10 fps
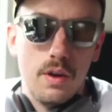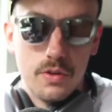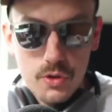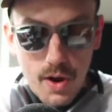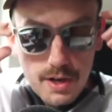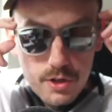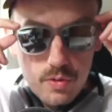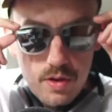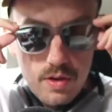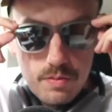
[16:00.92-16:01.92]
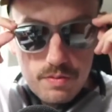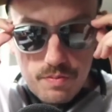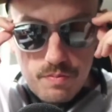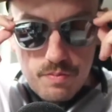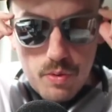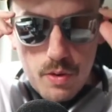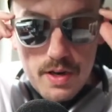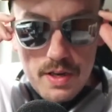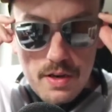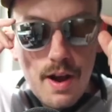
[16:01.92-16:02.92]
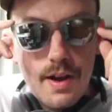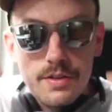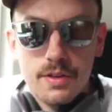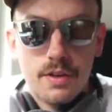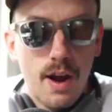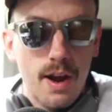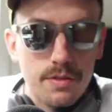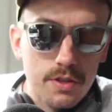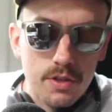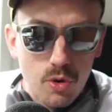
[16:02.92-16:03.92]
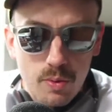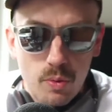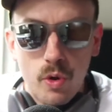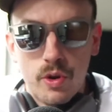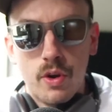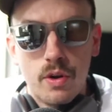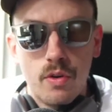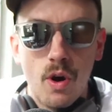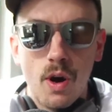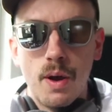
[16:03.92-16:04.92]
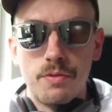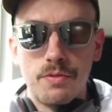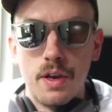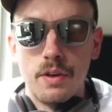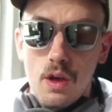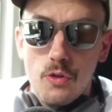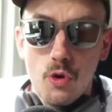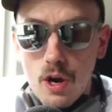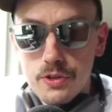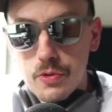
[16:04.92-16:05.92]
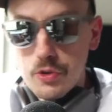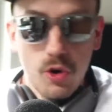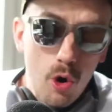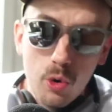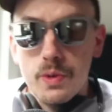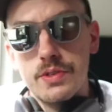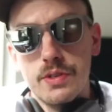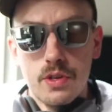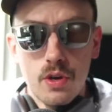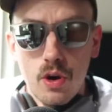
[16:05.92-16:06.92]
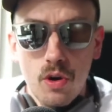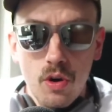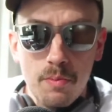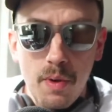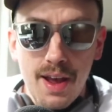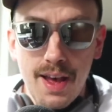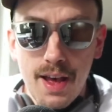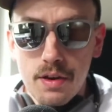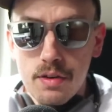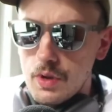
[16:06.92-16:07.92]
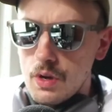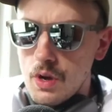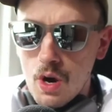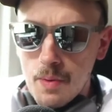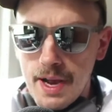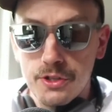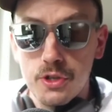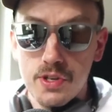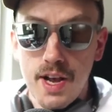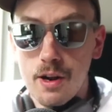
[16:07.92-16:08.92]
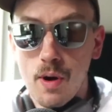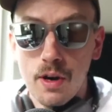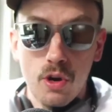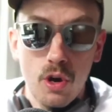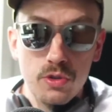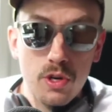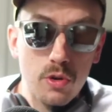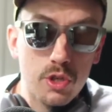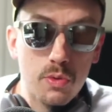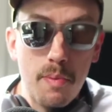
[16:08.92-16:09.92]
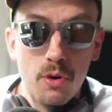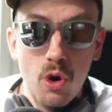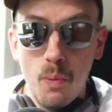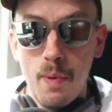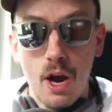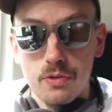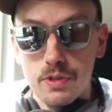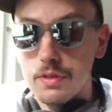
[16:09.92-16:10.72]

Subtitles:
These are actually pretty nice and not stupid looking on my face. They're also totally secure on my head. As their tagline goes, no slip, no bounce.